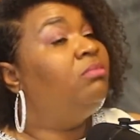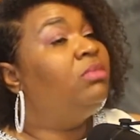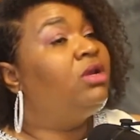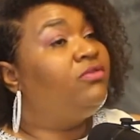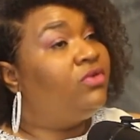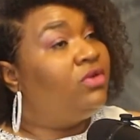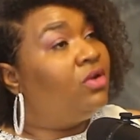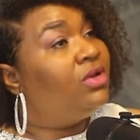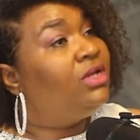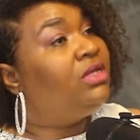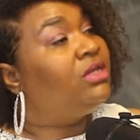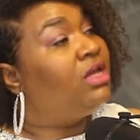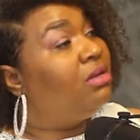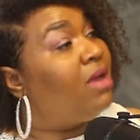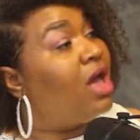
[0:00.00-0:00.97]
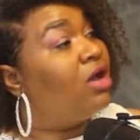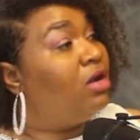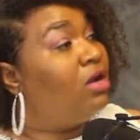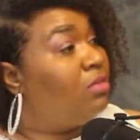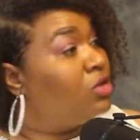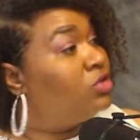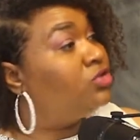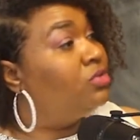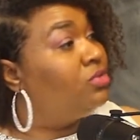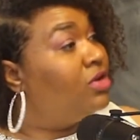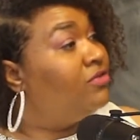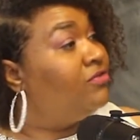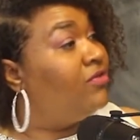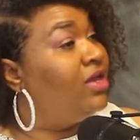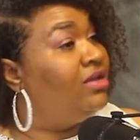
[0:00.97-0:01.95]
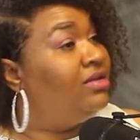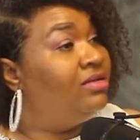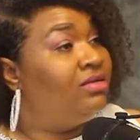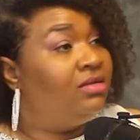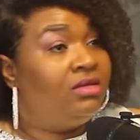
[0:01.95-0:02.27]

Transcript: But if you know anything about commercial roofing,